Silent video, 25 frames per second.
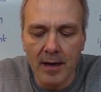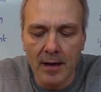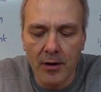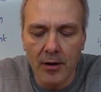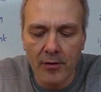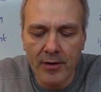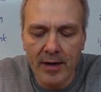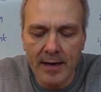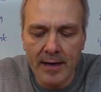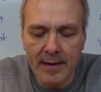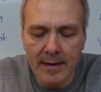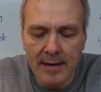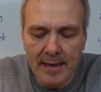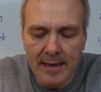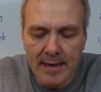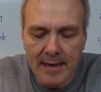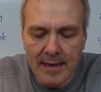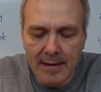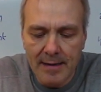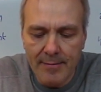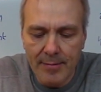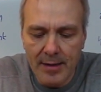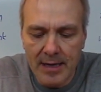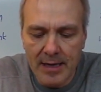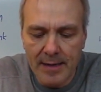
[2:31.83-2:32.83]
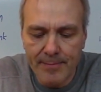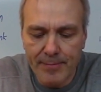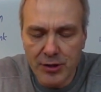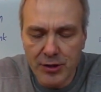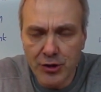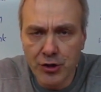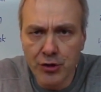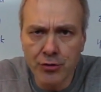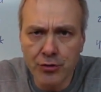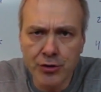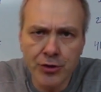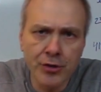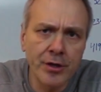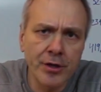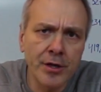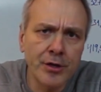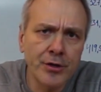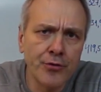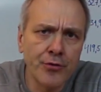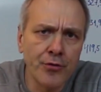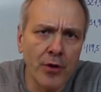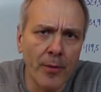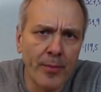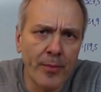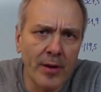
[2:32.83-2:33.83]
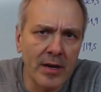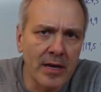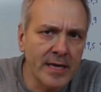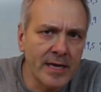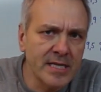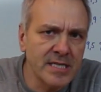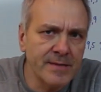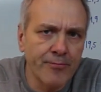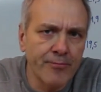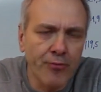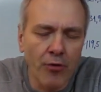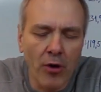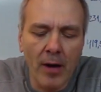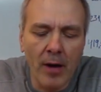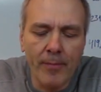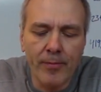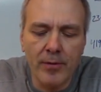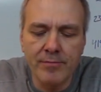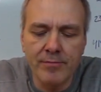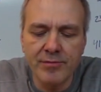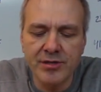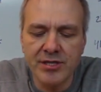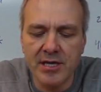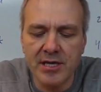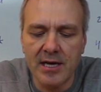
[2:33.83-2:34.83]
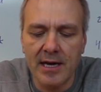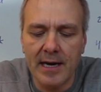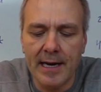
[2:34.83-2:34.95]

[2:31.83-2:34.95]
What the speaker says: Okay, but due to the durability problems,